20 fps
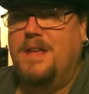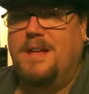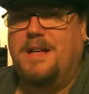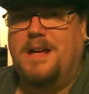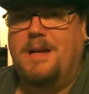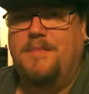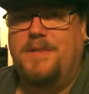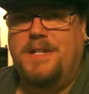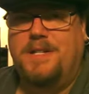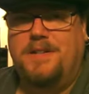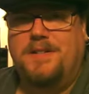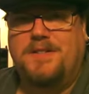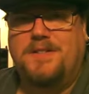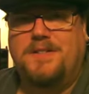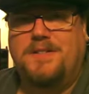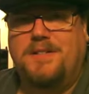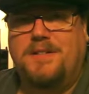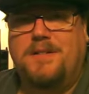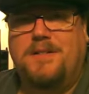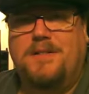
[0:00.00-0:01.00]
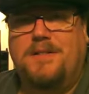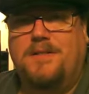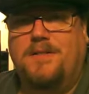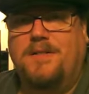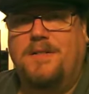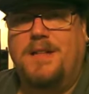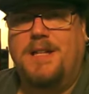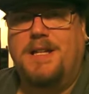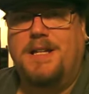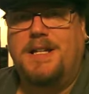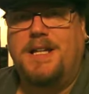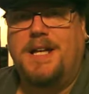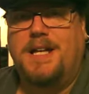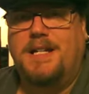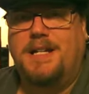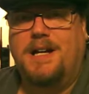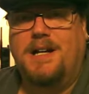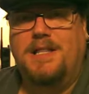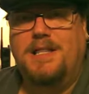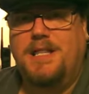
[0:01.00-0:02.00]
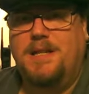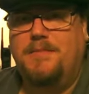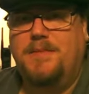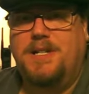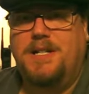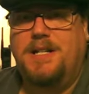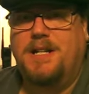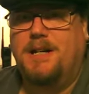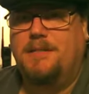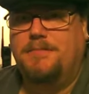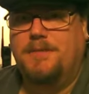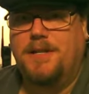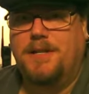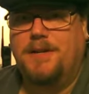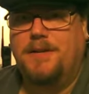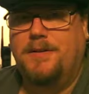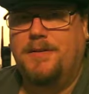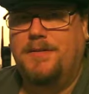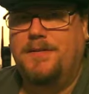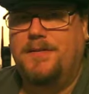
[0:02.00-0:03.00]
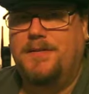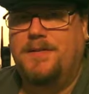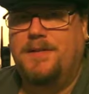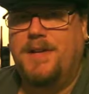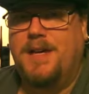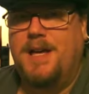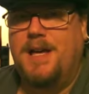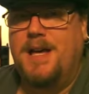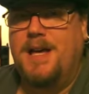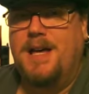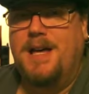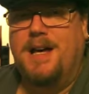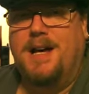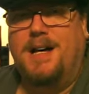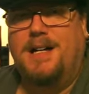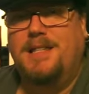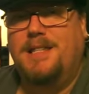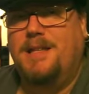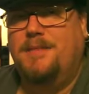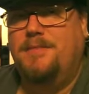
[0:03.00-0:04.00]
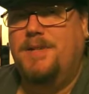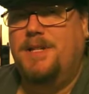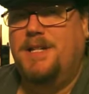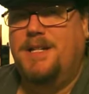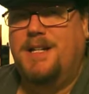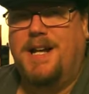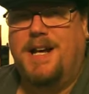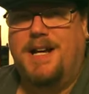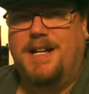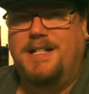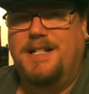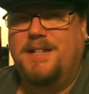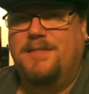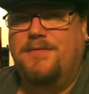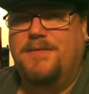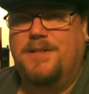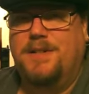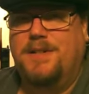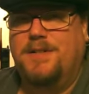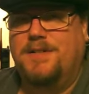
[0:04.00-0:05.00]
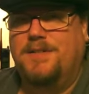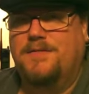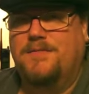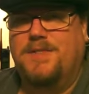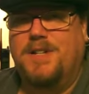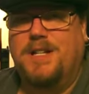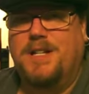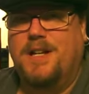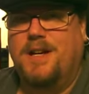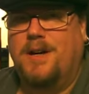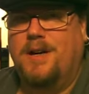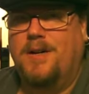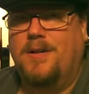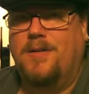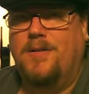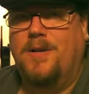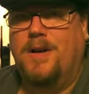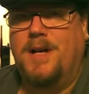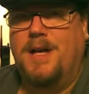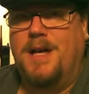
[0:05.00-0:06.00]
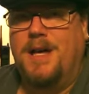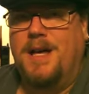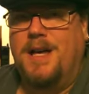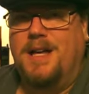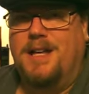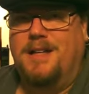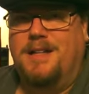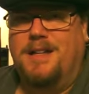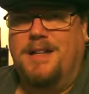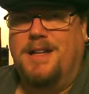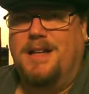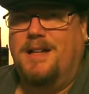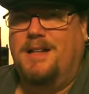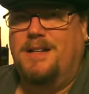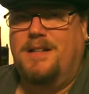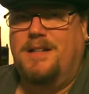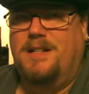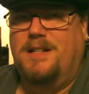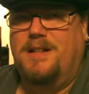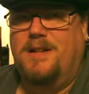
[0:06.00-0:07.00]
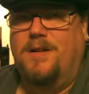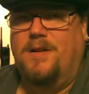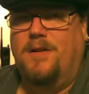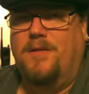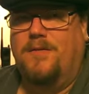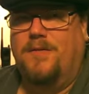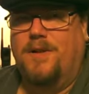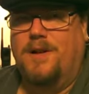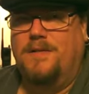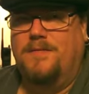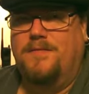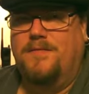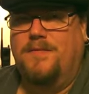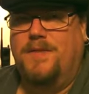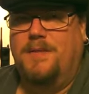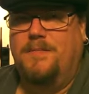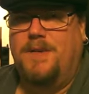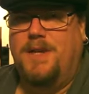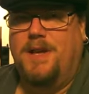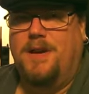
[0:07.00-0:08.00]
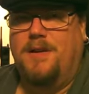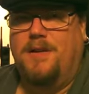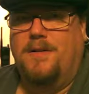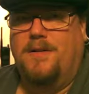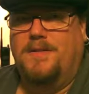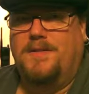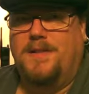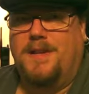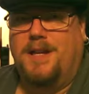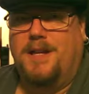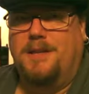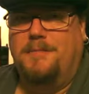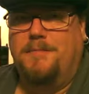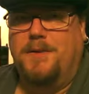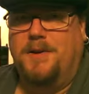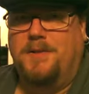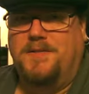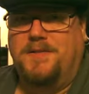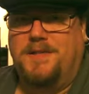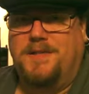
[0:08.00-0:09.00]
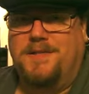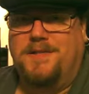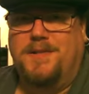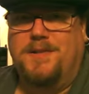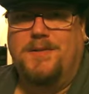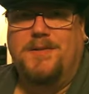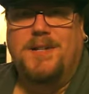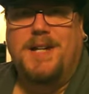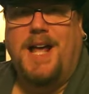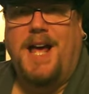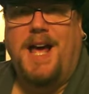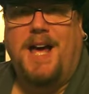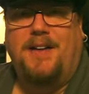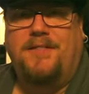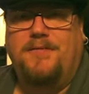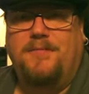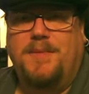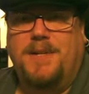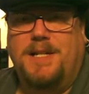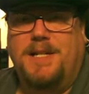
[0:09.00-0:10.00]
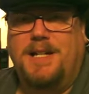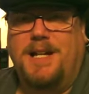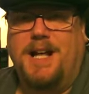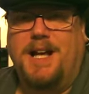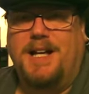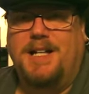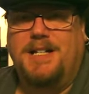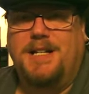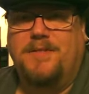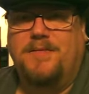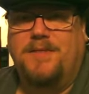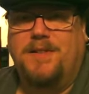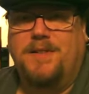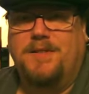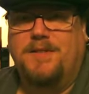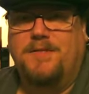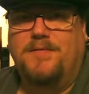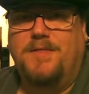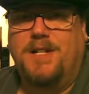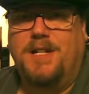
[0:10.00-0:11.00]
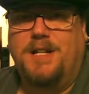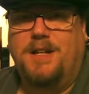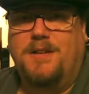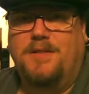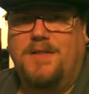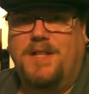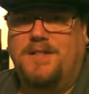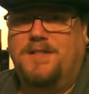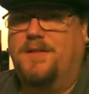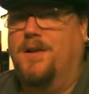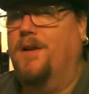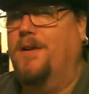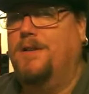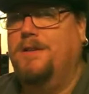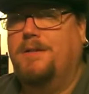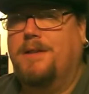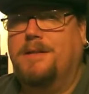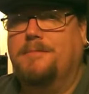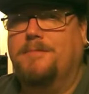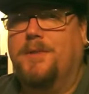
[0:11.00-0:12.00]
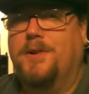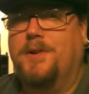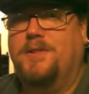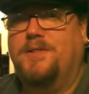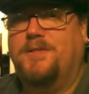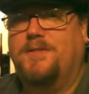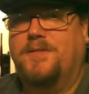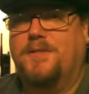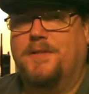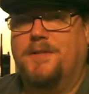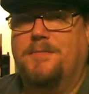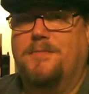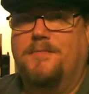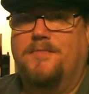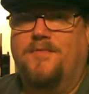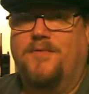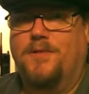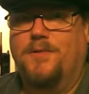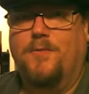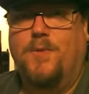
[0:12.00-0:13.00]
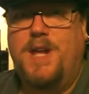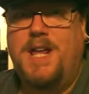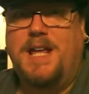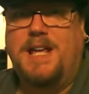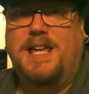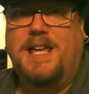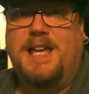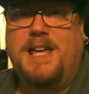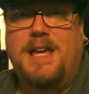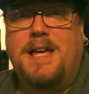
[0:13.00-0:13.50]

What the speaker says: I mean, you still get unlimited uploads, unlimited high definition video. Over on Vimeo, it's like you post a 2.5 minute high definition video. That's all you can post for the week